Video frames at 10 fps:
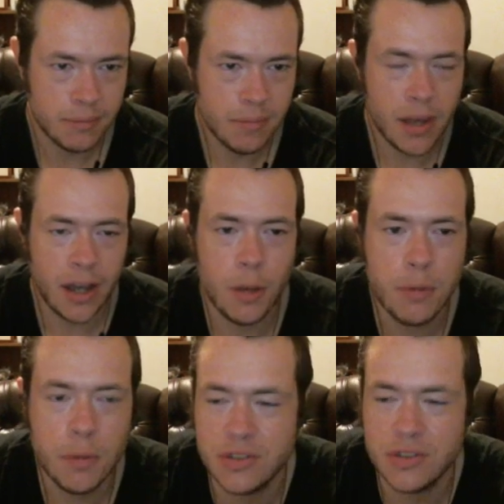I hope no
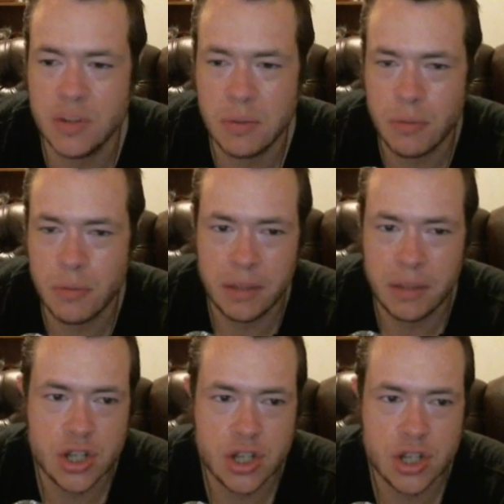one's judging me from like my
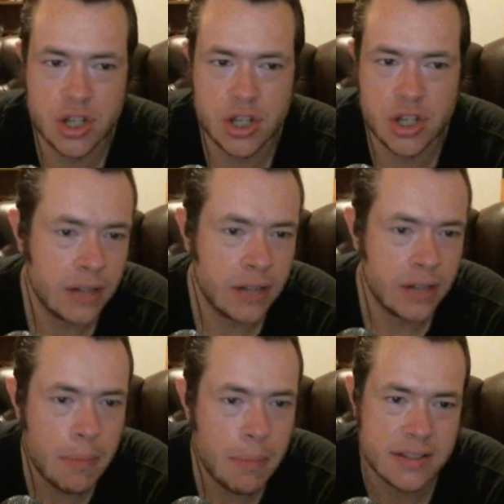shitty background. Like my
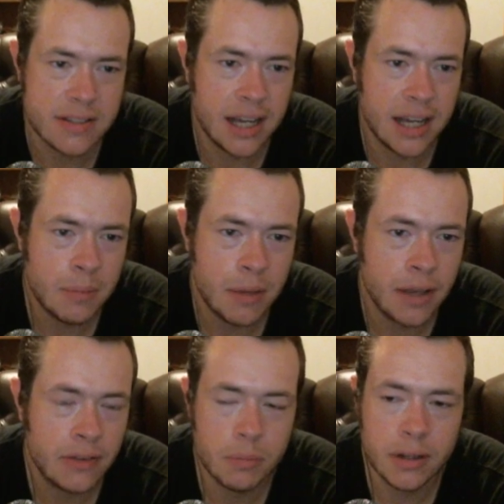bed is a goddamn
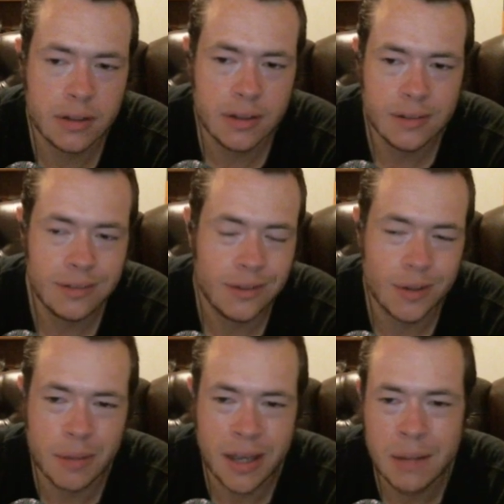mess, but look,
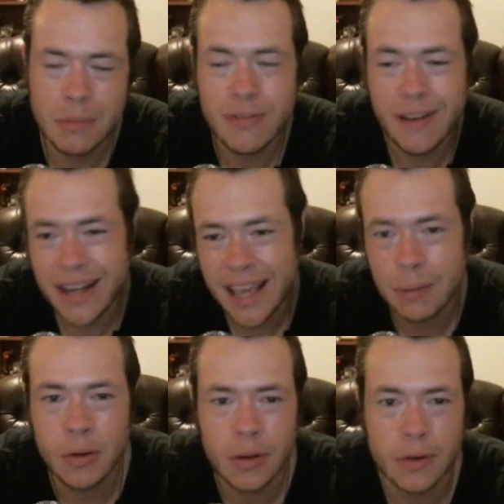man, I'm a fucking
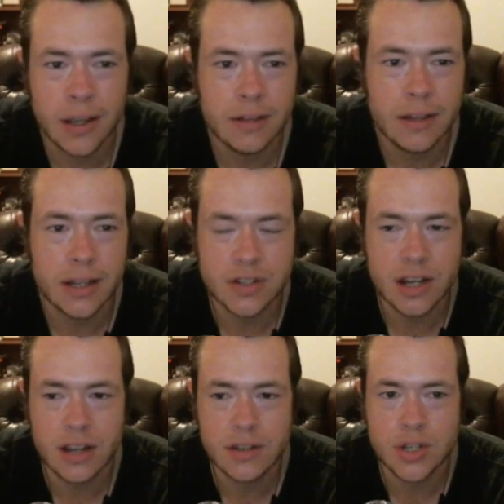animal, okay? Like I just
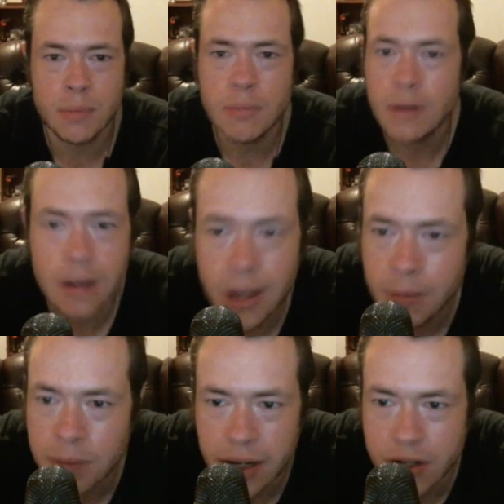got out of the gym. I'm
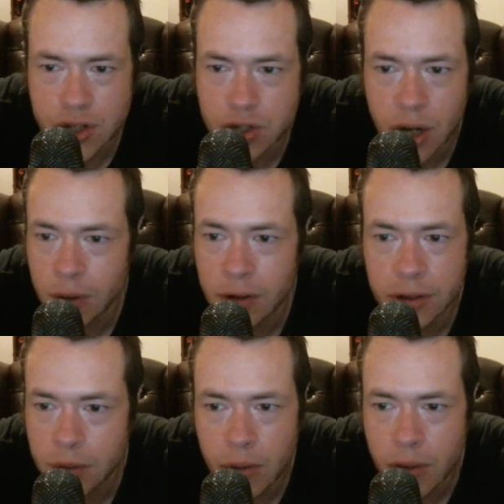not gonna shower.
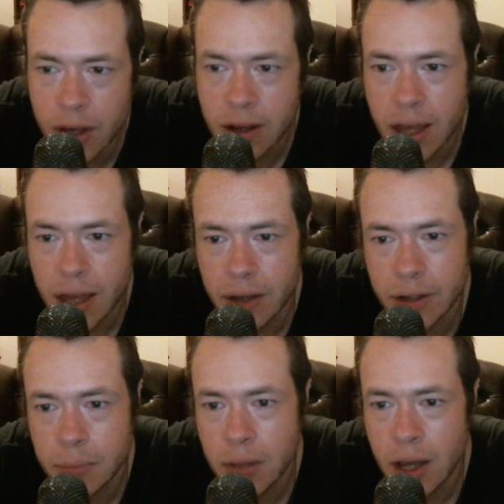You know that. I'm
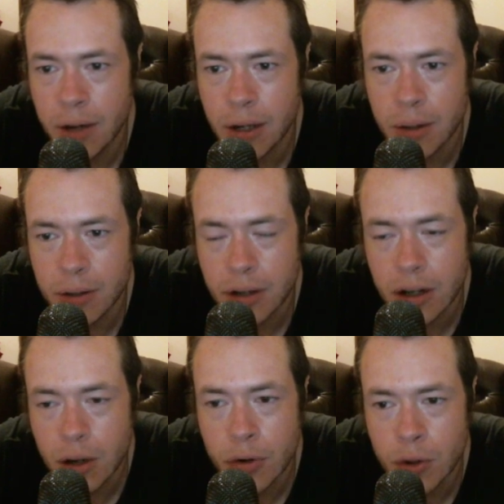gonna
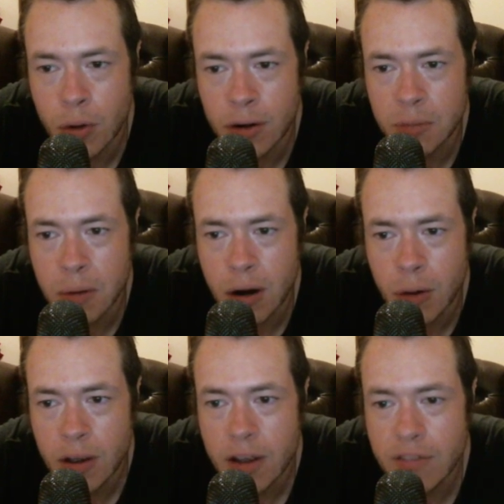go into work tomorrow.
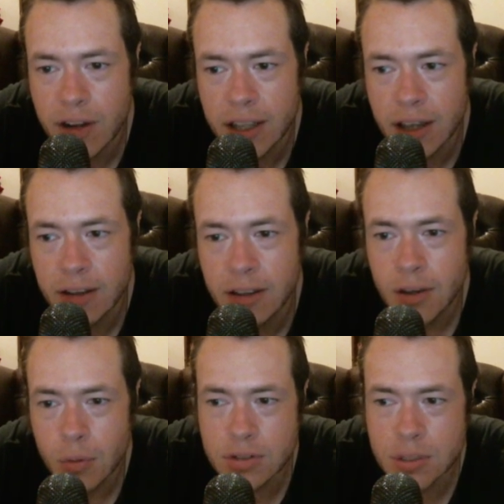Fuck yeah.
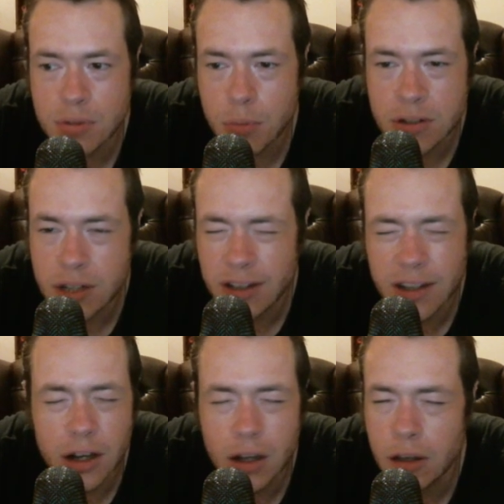Worst comes to worst, I'll take
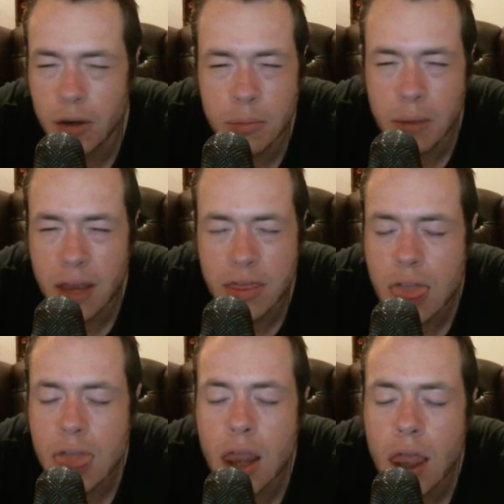a cologne bath.
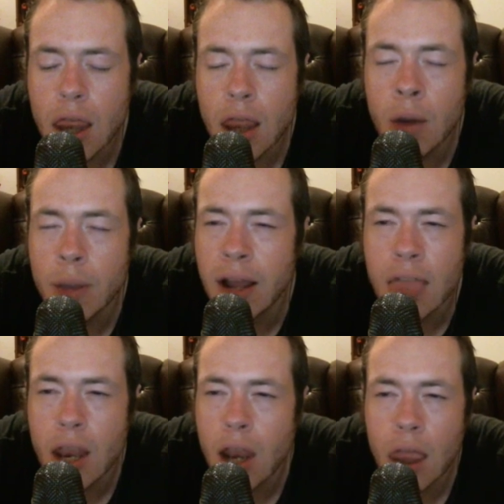Oh yeah,
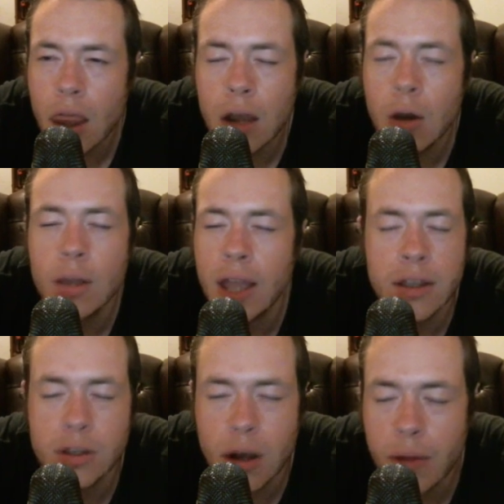
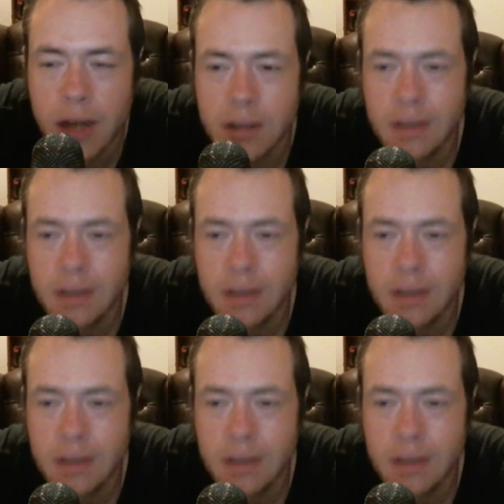you know that.